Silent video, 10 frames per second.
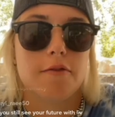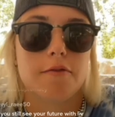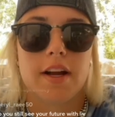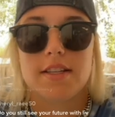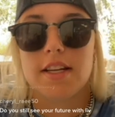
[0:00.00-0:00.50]
even
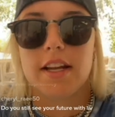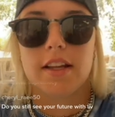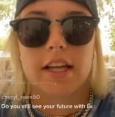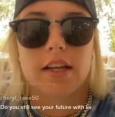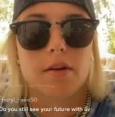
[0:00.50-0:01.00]
if I
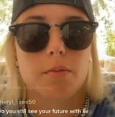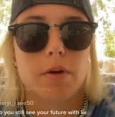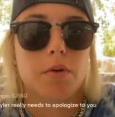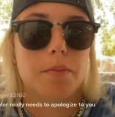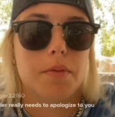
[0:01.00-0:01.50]
didn't, like,
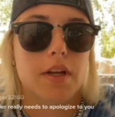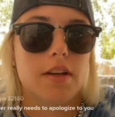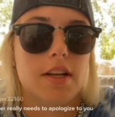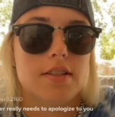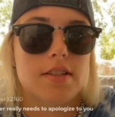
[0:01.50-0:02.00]
we wouldn't be
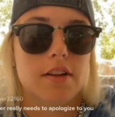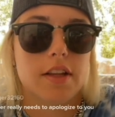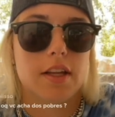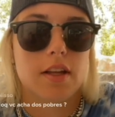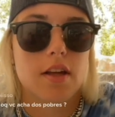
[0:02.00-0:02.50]
necessarily